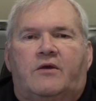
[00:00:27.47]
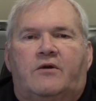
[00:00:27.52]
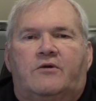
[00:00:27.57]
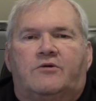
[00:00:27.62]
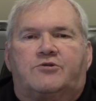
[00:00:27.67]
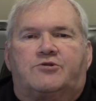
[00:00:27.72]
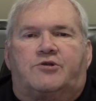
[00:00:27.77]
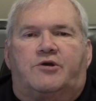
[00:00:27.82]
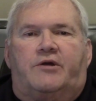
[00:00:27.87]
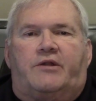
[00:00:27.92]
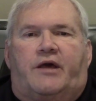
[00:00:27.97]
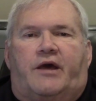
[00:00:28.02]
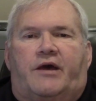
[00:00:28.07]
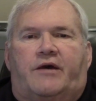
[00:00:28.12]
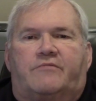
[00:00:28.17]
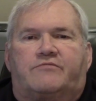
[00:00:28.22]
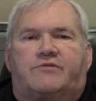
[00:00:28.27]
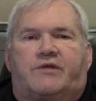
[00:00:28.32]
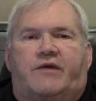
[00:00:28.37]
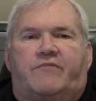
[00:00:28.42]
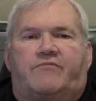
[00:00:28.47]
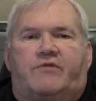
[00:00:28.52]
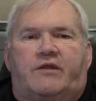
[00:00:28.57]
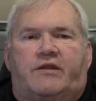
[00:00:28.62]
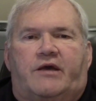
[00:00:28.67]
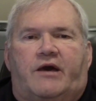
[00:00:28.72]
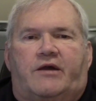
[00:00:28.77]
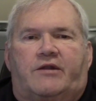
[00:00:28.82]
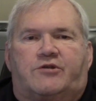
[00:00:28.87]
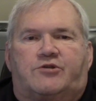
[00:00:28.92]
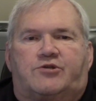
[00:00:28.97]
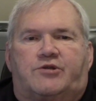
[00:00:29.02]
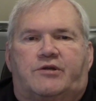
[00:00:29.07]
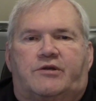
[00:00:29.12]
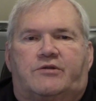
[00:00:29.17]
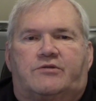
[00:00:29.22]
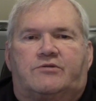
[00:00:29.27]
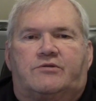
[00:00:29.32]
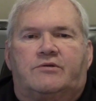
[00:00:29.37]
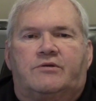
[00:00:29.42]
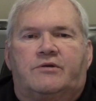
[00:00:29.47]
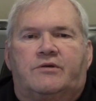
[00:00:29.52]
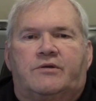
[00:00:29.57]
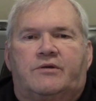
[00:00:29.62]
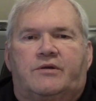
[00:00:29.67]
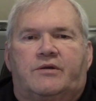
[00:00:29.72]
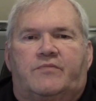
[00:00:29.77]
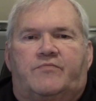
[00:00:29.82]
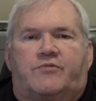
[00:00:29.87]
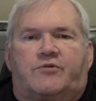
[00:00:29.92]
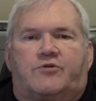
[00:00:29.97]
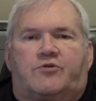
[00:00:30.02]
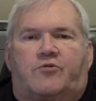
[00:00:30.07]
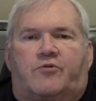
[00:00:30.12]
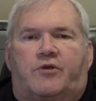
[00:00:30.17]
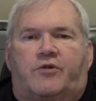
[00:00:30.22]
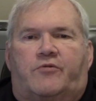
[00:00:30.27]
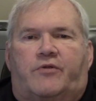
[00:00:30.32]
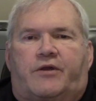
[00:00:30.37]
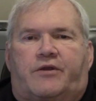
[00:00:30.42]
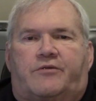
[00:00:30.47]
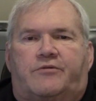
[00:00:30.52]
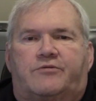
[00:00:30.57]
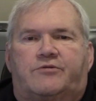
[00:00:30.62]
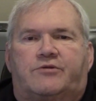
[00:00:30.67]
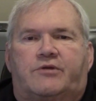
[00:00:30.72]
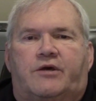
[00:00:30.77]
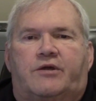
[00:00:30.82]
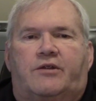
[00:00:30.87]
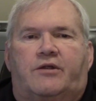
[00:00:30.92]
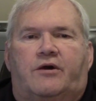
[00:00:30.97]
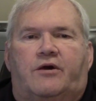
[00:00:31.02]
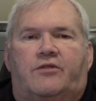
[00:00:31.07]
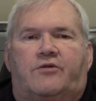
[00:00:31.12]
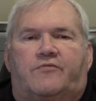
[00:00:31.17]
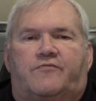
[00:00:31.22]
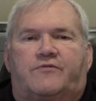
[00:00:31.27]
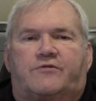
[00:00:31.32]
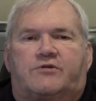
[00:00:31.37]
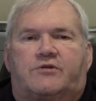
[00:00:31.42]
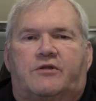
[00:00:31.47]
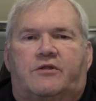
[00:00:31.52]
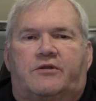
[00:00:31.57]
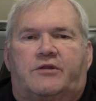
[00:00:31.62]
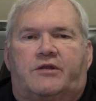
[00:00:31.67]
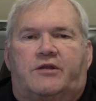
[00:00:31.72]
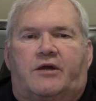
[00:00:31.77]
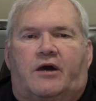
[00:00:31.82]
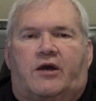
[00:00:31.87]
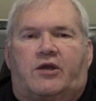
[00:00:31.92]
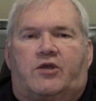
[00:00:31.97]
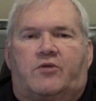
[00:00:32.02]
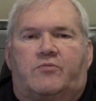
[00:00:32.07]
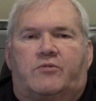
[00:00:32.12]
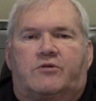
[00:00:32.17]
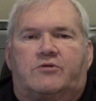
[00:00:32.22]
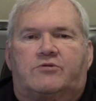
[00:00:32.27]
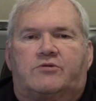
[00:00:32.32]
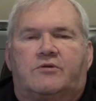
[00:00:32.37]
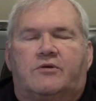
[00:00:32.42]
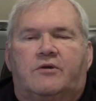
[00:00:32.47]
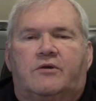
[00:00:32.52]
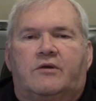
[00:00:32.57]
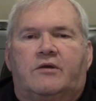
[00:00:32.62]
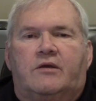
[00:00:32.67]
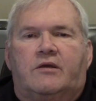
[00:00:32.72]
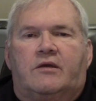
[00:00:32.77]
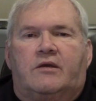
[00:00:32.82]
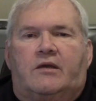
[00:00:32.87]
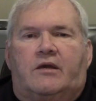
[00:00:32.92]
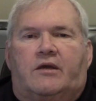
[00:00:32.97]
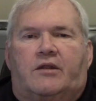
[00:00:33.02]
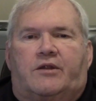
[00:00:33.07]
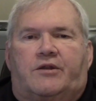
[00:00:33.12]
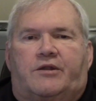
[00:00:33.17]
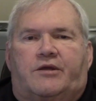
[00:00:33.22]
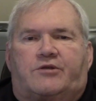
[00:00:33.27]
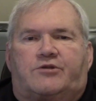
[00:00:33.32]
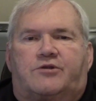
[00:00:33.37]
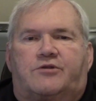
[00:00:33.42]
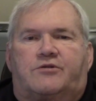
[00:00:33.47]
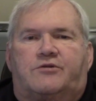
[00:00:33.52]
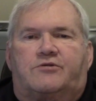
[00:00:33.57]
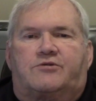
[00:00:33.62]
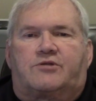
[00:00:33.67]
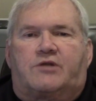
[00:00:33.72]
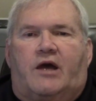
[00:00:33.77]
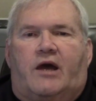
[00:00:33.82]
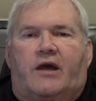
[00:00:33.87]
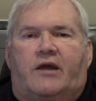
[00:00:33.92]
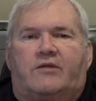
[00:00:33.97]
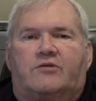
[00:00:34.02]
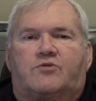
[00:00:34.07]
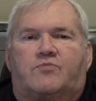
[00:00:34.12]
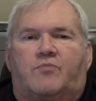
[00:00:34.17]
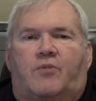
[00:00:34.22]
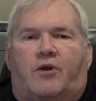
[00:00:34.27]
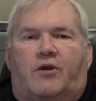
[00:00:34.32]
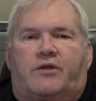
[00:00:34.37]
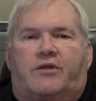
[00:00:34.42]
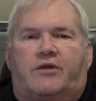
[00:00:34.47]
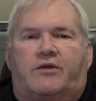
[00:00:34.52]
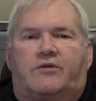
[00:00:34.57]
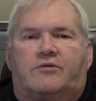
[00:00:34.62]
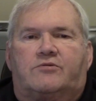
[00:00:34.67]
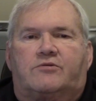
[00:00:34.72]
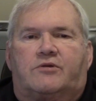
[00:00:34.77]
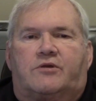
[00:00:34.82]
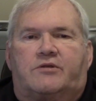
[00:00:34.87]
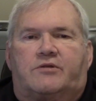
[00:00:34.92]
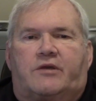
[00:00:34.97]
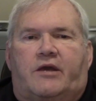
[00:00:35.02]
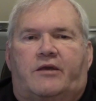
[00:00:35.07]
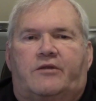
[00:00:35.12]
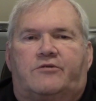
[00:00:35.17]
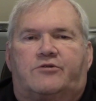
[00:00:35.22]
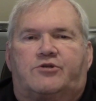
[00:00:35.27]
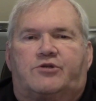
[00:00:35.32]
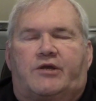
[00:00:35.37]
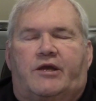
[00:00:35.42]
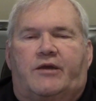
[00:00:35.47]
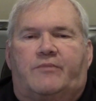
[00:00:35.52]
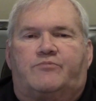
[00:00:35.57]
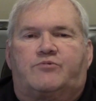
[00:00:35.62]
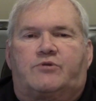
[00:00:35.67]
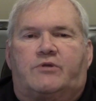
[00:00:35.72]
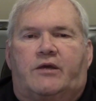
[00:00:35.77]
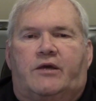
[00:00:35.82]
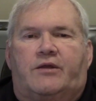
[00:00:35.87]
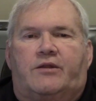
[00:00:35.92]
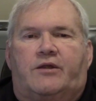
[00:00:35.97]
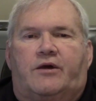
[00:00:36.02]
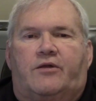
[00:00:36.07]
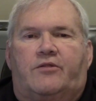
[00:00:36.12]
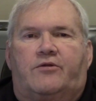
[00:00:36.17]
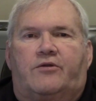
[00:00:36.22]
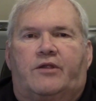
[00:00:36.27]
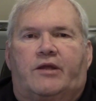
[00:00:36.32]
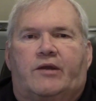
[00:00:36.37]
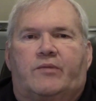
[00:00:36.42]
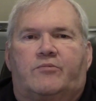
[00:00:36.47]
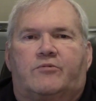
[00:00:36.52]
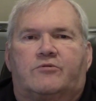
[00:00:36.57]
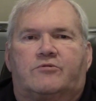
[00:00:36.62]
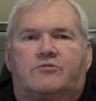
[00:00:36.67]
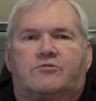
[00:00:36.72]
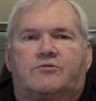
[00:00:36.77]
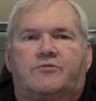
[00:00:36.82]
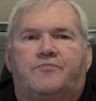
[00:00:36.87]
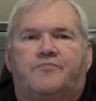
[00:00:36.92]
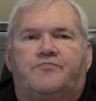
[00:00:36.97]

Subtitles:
should have safety data sheets, inventory records, and other facility documents, in addition to signs, markings, container shapes, and other labels.